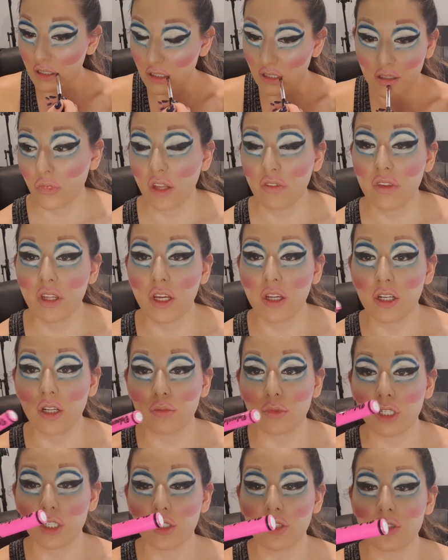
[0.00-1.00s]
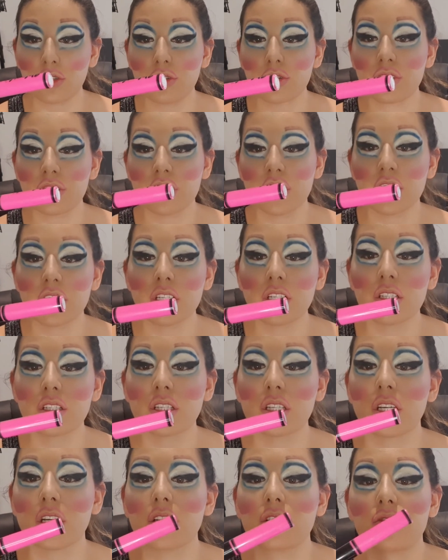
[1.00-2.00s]
And then I'm going to use, this is
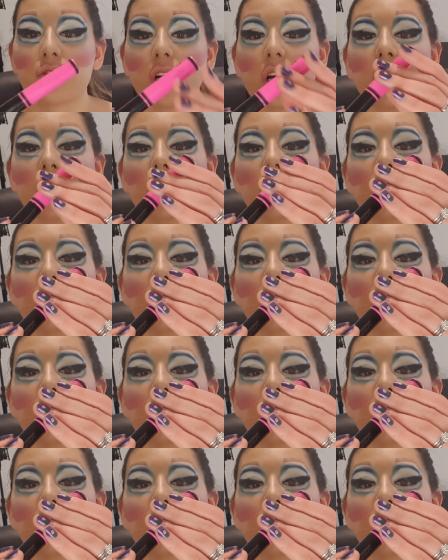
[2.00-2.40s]
the Australis